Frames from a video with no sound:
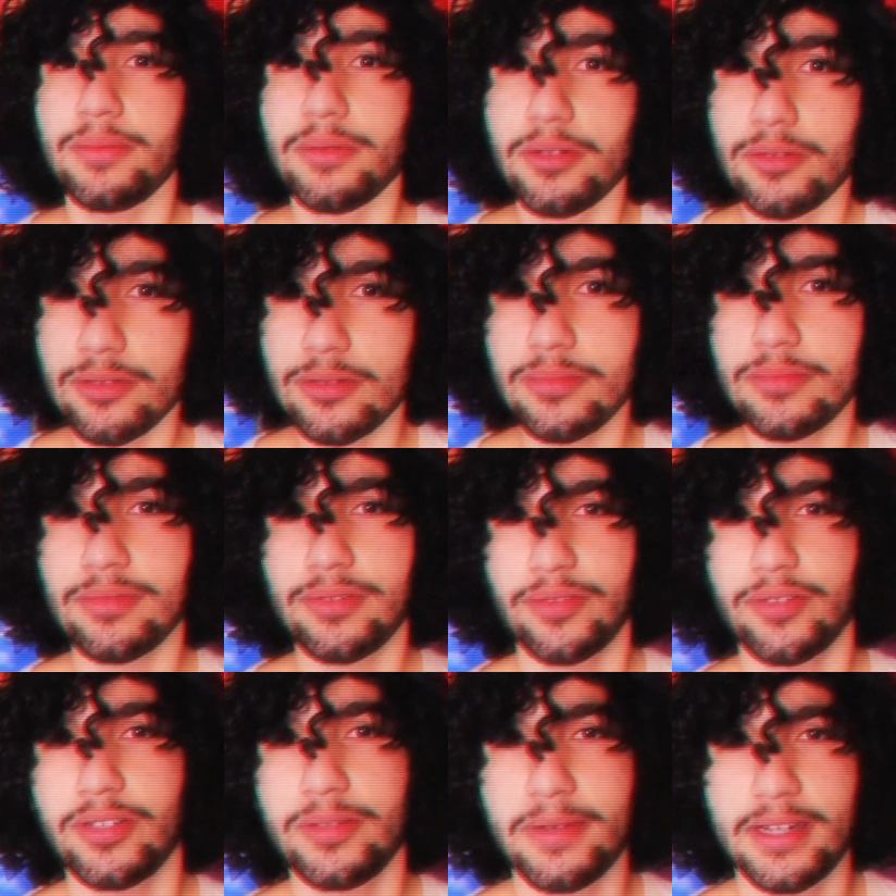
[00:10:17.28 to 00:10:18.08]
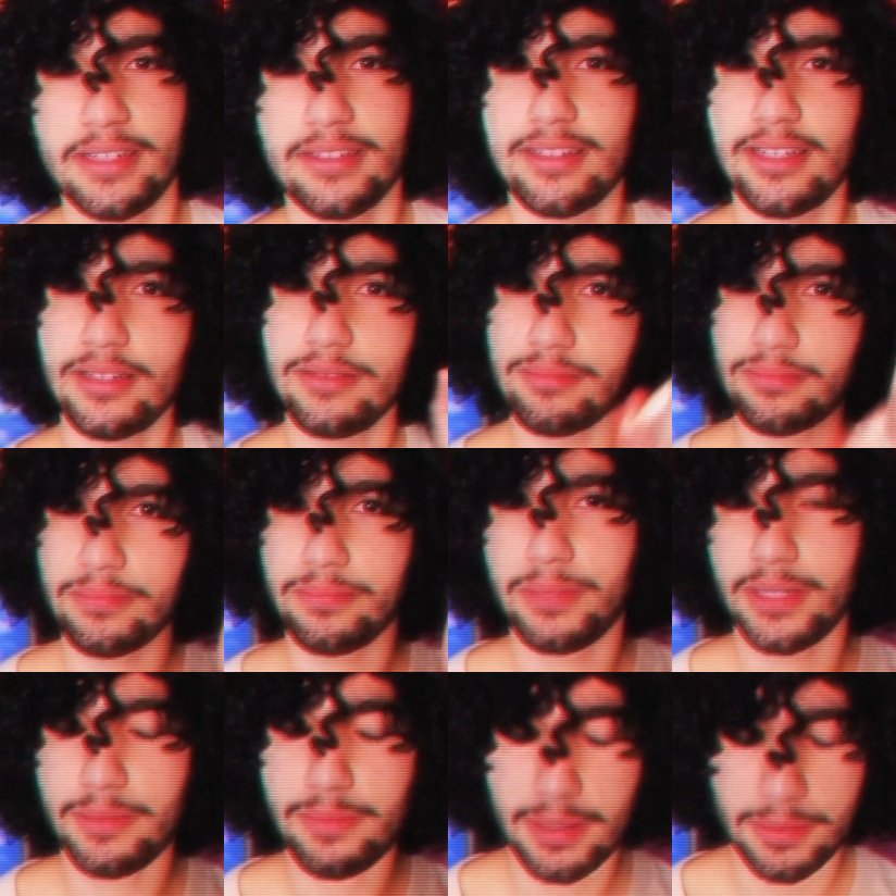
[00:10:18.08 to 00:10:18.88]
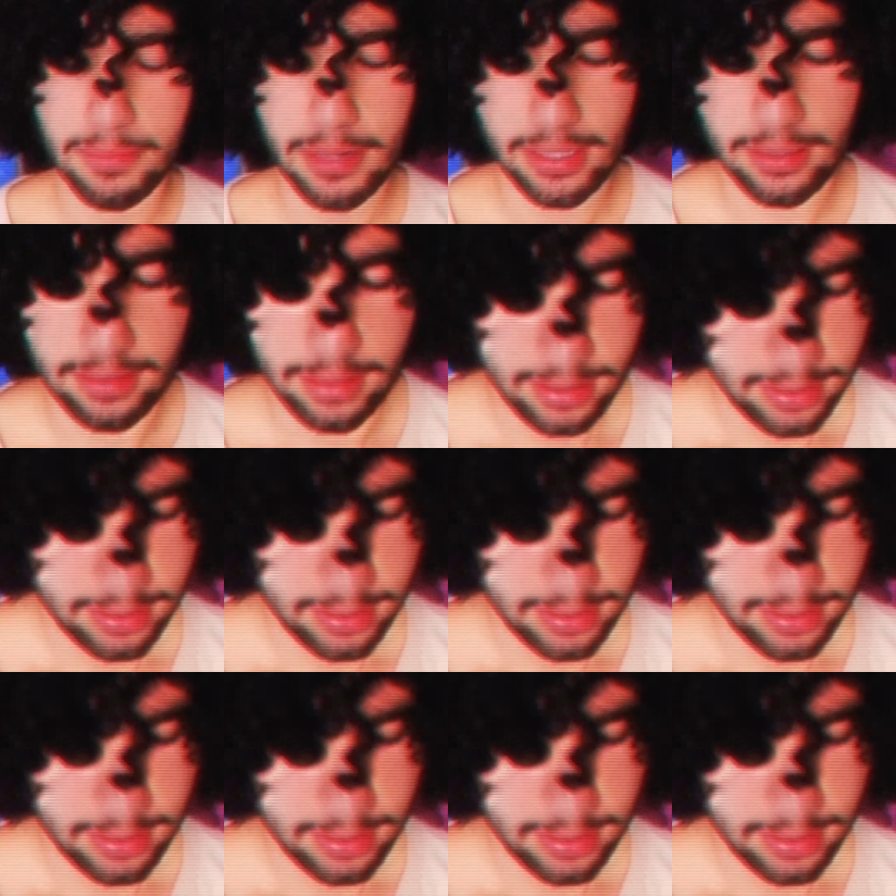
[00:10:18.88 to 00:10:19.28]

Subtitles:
your room before you meditate. Big, big, big.